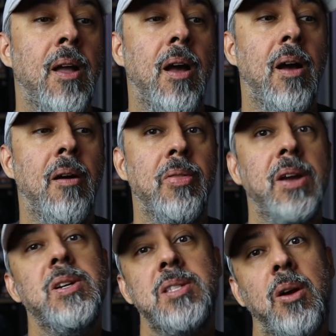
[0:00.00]
Uh,
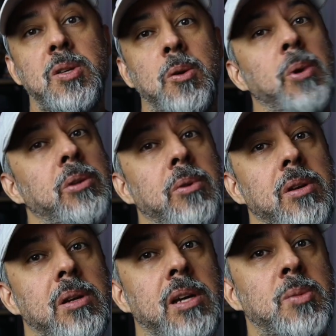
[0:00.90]
there is also a way to
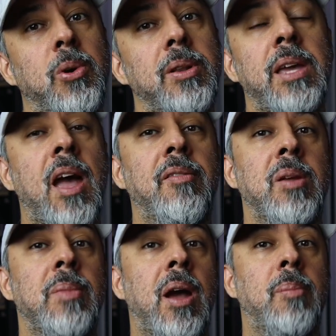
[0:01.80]
export the cavity
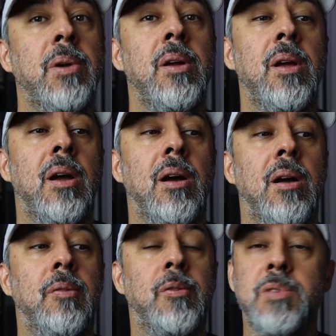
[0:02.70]
map
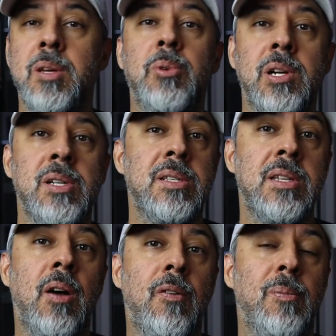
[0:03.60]
uh, from ZBrush
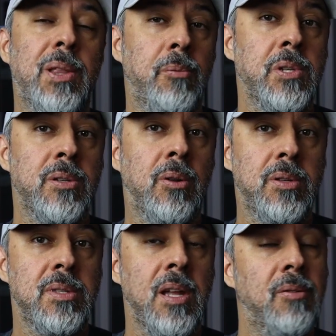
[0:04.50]
itself, but the result
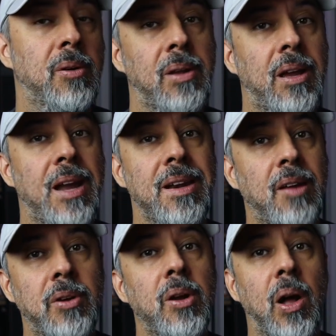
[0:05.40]
is never like I
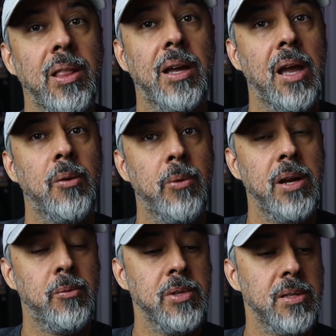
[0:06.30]
never got like a
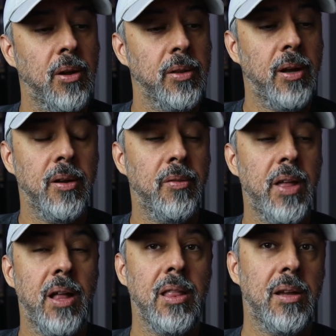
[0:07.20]
great result out of
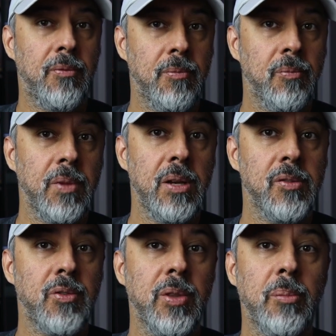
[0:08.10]
that, like from you know
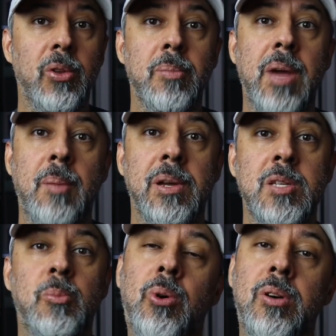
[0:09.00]
from the multi-map
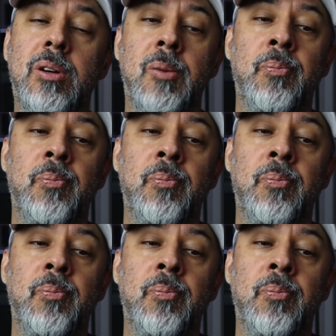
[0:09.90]
exporter.